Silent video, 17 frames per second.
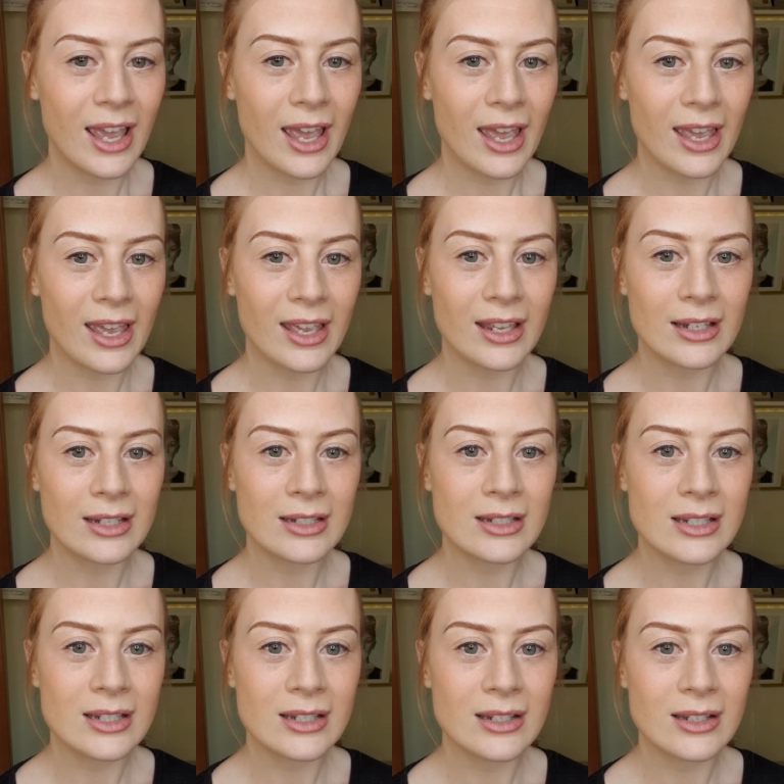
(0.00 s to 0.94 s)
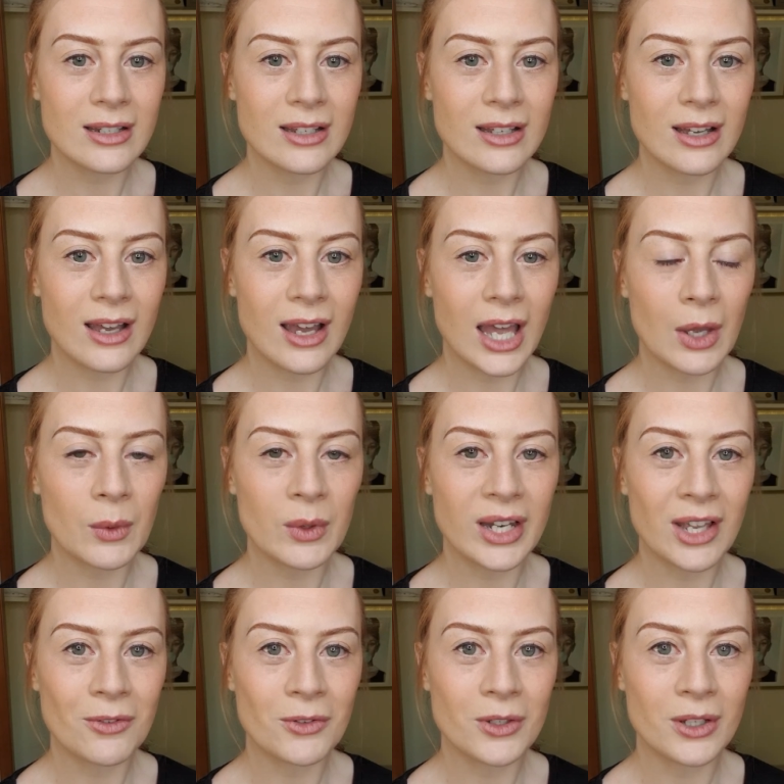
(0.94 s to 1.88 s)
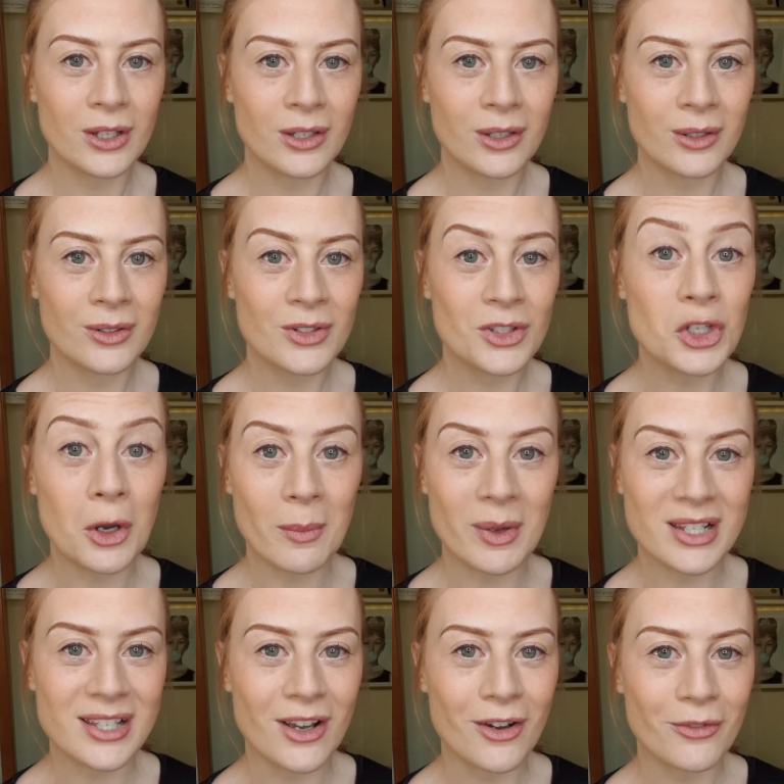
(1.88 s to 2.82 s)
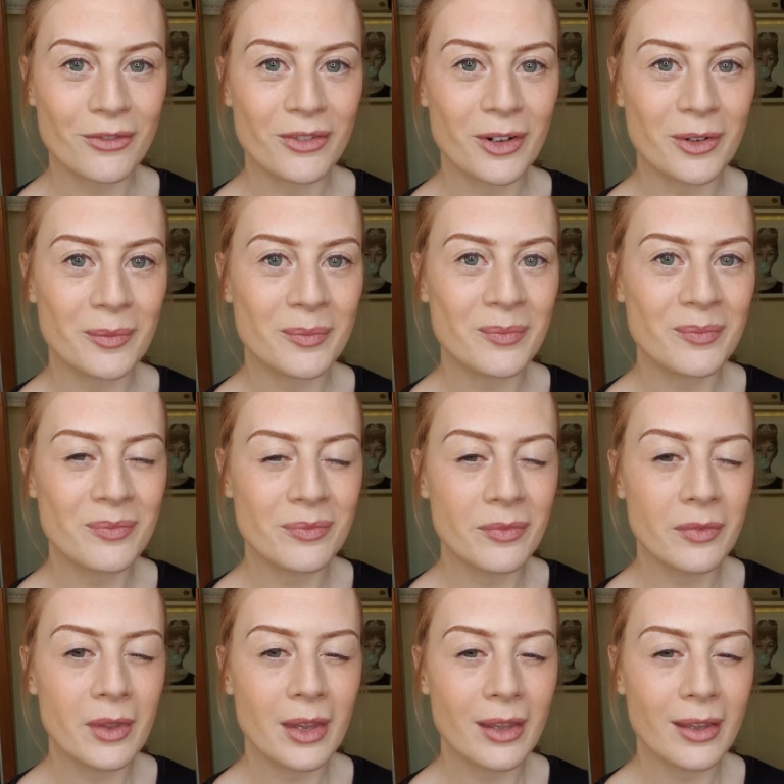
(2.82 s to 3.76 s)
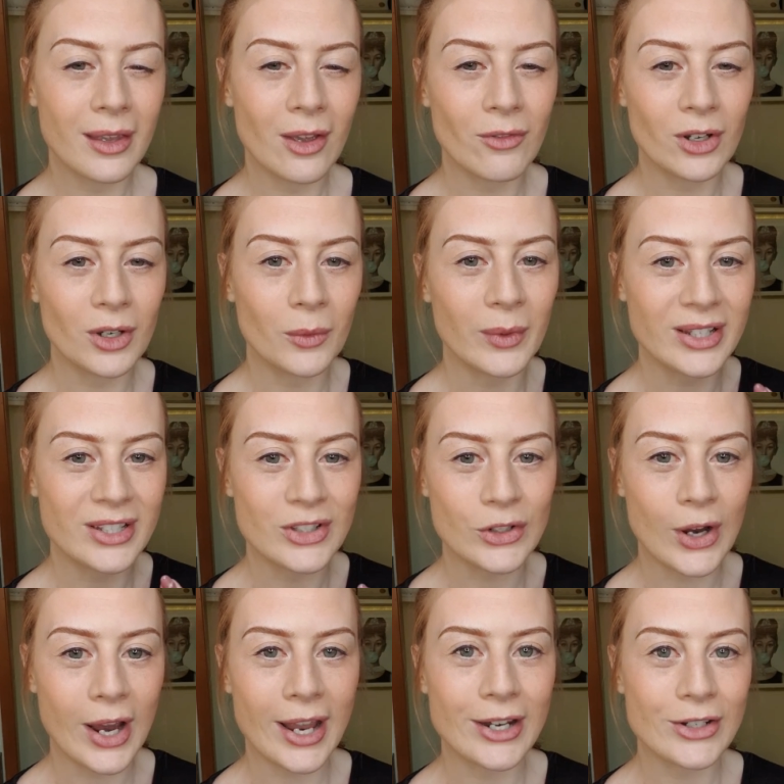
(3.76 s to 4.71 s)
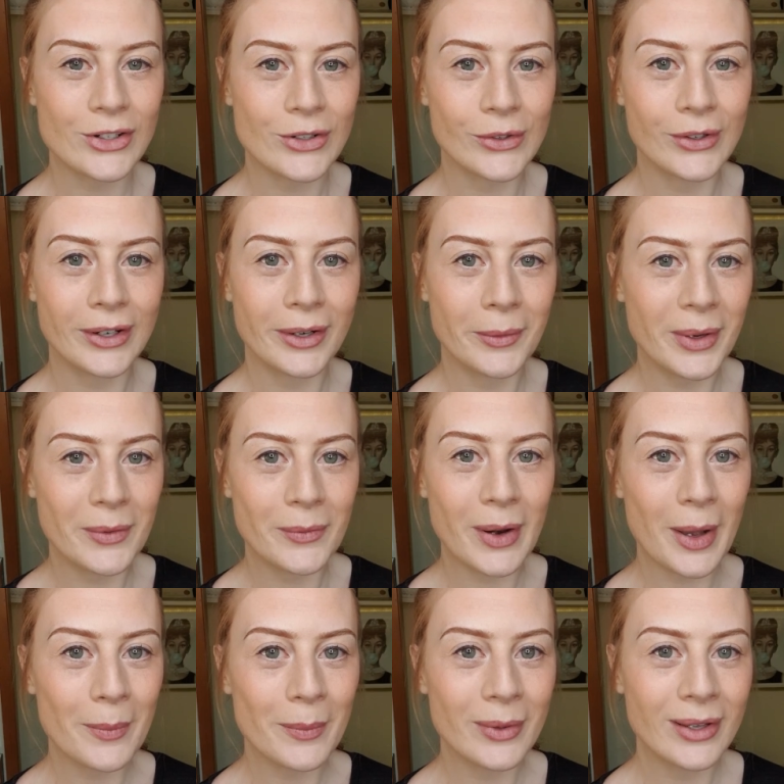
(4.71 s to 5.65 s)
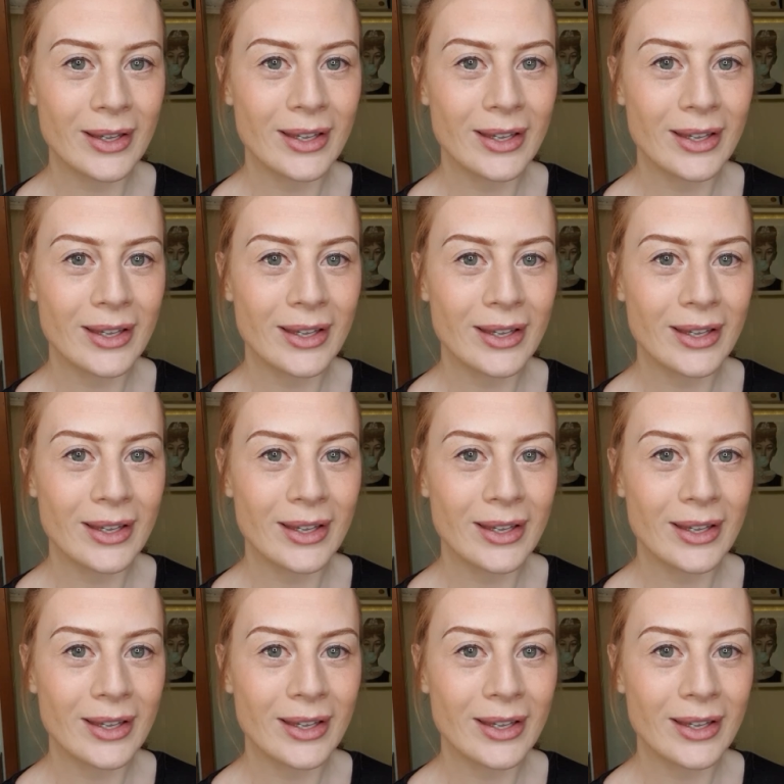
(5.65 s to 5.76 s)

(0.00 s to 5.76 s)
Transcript: and I would have to stop myself from having a wee scratch or a wee rub.